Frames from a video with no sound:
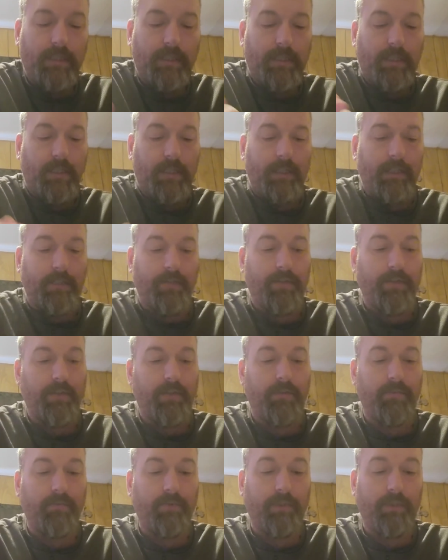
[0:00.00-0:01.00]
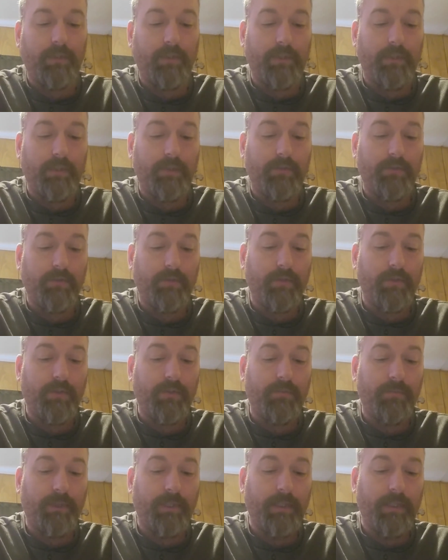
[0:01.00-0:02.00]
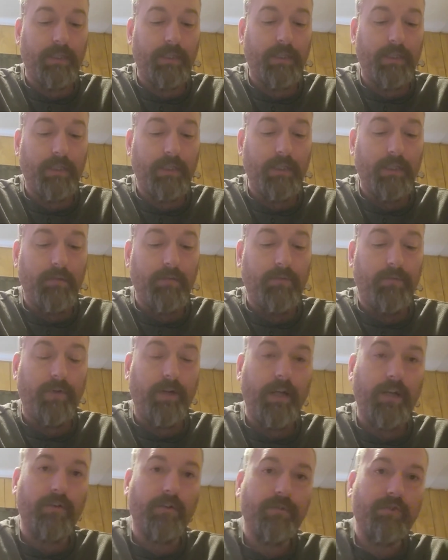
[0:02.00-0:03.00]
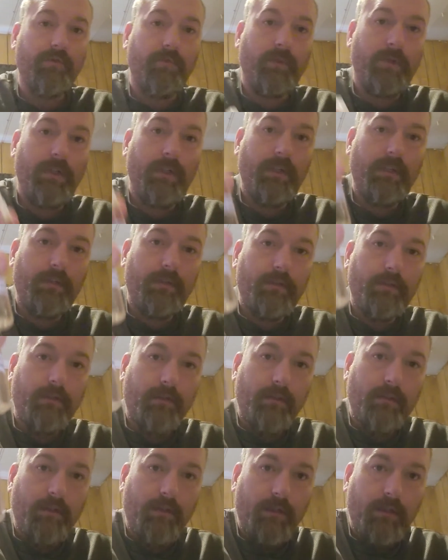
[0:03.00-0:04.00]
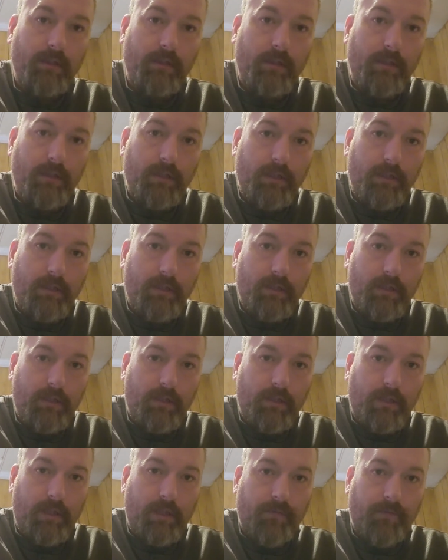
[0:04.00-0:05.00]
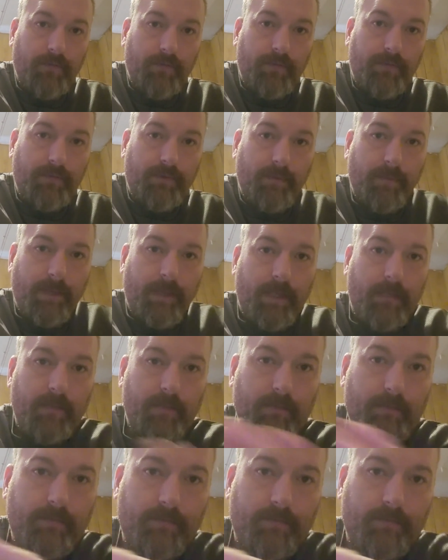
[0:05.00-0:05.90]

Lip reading: And the third one is going to be Fragrance One, Office Ferment.